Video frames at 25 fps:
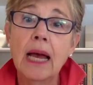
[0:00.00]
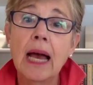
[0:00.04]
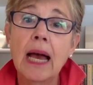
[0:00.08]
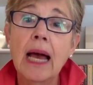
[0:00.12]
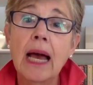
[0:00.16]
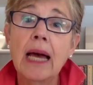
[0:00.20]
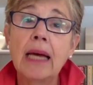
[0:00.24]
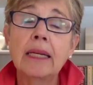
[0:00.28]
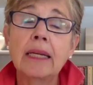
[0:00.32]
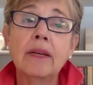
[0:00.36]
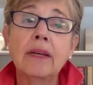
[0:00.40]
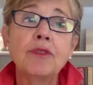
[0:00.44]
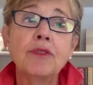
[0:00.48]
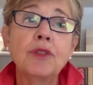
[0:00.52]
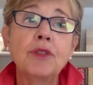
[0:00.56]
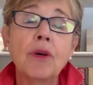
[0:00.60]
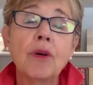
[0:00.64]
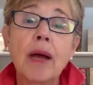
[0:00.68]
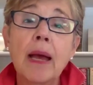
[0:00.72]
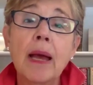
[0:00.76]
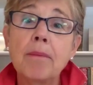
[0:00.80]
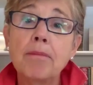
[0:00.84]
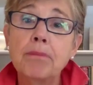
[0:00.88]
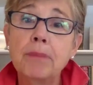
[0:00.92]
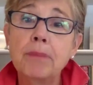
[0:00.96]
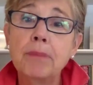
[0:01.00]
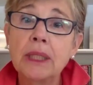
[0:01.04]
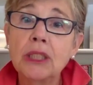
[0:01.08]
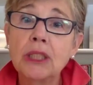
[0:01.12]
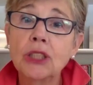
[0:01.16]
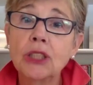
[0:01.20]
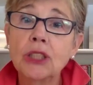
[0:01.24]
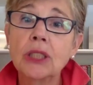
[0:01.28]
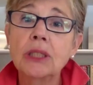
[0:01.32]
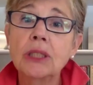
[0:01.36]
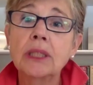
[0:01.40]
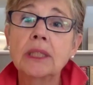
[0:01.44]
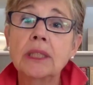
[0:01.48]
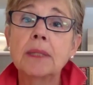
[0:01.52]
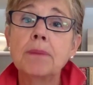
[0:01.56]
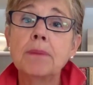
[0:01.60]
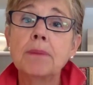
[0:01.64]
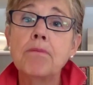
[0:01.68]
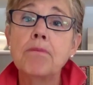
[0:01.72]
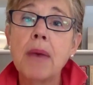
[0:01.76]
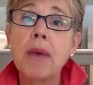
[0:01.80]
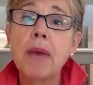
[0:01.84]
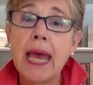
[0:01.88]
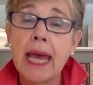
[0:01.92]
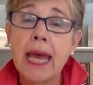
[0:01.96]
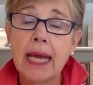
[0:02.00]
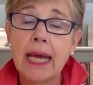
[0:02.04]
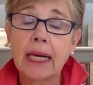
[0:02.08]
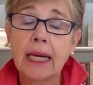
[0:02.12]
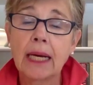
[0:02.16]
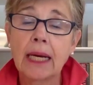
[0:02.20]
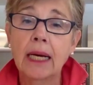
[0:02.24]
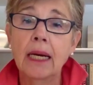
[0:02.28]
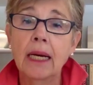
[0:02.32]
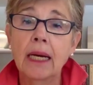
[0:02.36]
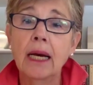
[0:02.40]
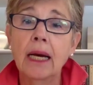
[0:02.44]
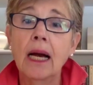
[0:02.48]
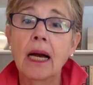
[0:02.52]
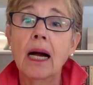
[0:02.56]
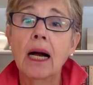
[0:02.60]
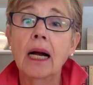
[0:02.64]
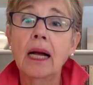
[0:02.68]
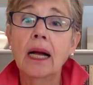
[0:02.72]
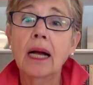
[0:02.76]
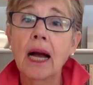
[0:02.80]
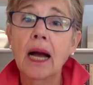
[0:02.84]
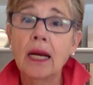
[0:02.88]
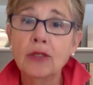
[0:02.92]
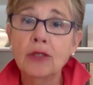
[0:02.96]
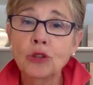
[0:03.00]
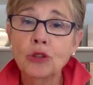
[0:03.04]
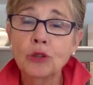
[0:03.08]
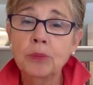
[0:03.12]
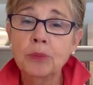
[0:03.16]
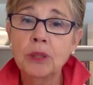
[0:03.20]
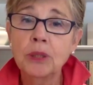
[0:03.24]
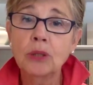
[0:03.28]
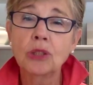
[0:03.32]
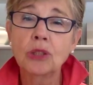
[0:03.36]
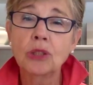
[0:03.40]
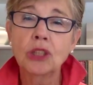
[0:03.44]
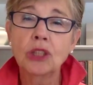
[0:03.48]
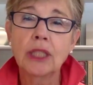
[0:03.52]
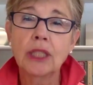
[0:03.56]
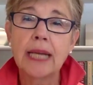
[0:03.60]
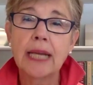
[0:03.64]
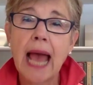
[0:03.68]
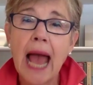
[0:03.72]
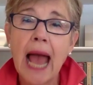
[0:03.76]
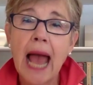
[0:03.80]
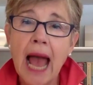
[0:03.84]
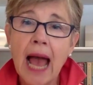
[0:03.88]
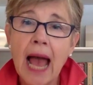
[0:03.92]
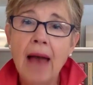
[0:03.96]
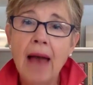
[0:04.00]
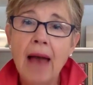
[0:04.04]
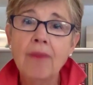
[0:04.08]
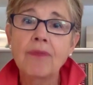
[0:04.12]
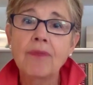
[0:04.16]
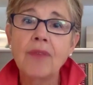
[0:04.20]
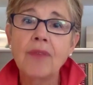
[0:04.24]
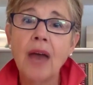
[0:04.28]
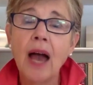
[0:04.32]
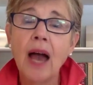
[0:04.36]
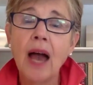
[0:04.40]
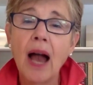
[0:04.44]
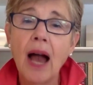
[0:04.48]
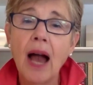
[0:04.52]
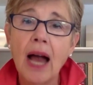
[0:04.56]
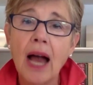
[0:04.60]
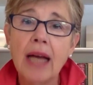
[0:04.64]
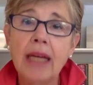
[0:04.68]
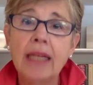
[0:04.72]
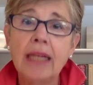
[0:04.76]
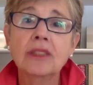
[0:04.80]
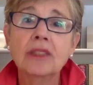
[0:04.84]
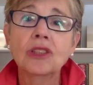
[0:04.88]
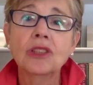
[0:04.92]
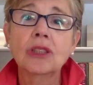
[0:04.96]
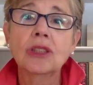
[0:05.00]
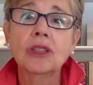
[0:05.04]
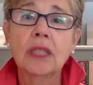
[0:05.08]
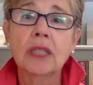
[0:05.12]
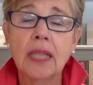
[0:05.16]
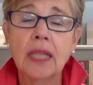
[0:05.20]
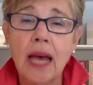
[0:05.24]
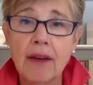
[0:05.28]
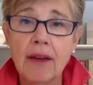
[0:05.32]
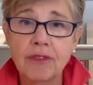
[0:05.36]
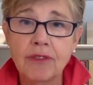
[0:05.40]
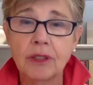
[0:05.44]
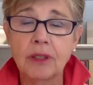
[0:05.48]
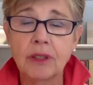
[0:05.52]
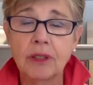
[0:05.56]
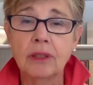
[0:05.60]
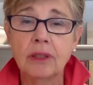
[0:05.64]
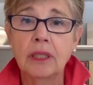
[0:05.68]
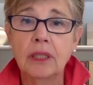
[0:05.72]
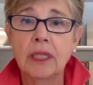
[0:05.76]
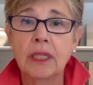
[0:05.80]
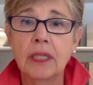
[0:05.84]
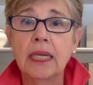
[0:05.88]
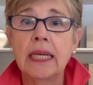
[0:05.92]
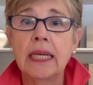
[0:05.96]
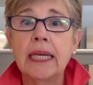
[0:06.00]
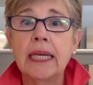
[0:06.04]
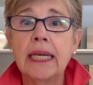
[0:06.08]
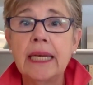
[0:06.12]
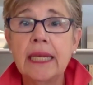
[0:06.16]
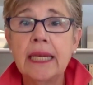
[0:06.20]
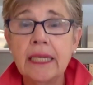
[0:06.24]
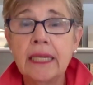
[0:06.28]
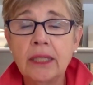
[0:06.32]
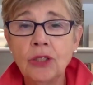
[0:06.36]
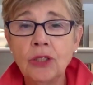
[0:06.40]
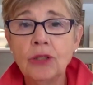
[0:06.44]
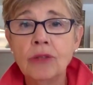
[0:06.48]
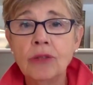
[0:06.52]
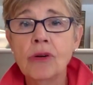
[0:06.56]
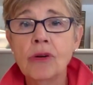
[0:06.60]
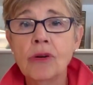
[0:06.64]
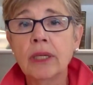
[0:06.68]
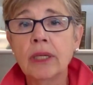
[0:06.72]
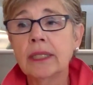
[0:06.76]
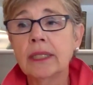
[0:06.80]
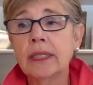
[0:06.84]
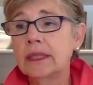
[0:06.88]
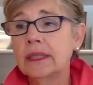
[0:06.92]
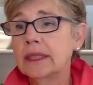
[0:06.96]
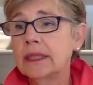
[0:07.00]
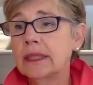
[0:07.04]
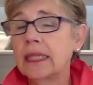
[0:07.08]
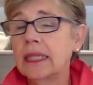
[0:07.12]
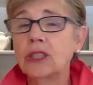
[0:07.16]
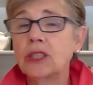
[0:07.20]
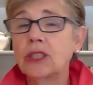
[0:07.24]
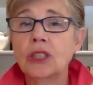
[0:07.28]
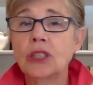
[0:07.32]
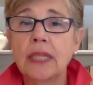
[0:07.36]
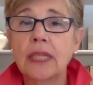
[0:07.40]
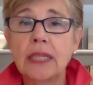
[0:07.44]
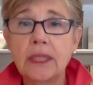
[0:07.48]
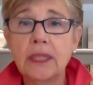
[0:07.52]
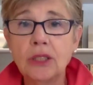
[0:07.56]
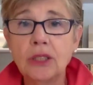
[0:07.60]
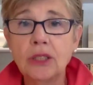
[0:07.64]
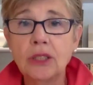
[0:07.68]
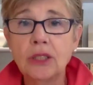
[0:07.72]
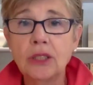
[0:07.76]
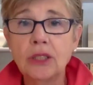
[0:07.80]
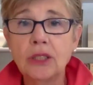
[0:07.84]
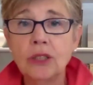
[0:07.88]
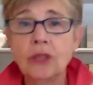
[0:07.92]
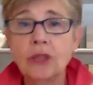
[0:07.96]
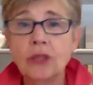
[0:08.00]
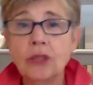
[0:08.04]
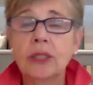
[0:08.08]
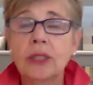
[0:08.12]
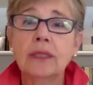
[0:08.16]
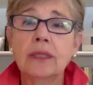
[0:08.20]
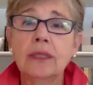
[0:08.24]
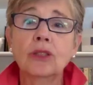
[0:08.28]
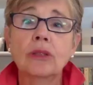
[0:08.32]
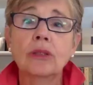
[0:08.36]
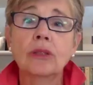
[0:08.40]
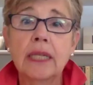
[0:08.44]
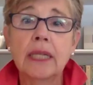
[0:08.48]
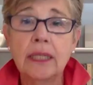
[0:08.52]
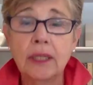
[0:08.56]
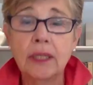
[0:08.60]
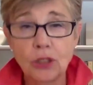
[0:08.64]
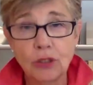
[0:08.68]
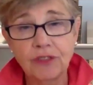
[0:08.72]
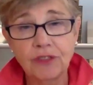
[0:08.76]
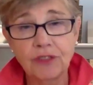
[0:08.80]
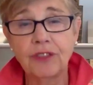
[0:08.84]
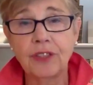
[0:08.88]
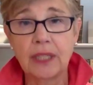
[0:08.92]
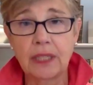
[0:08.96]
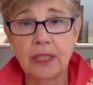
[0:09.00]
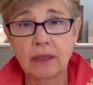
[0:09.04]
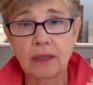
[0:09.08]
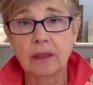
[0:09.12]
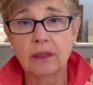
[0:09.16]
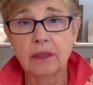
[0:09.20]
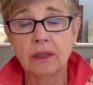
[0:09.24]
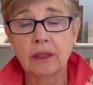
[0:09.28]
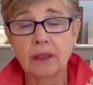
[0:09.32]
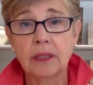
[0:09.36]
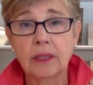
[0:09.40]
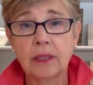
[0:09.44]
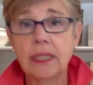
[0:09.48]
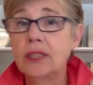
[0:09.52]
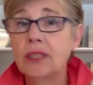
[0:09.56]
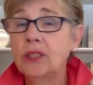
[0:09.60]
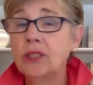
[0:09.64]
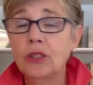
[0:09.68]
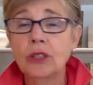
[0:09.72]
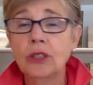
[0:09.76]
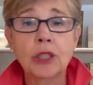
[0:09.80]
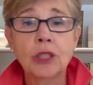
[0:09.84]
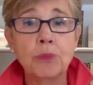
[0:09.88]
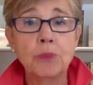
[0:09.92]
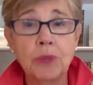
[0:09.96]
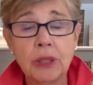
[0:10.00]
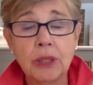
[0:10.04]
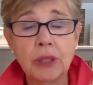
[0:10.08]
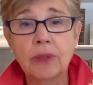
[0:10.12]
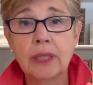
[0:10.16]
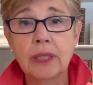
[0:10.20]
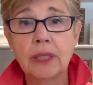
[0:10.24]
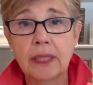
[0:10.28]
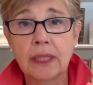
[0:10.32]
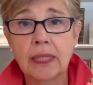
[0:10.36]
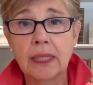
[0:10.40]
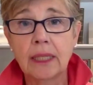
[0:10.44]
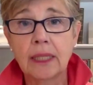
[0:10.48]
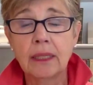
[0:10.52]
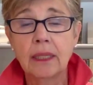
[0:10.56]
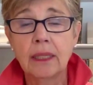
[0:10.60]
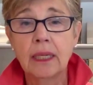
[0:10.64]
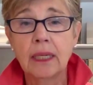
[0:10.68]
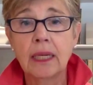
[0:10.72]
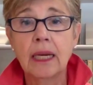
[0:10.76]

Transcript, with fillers: And if you're ambitious to make a contribution at the highest level in your organization, in your sector, in your field, in your community,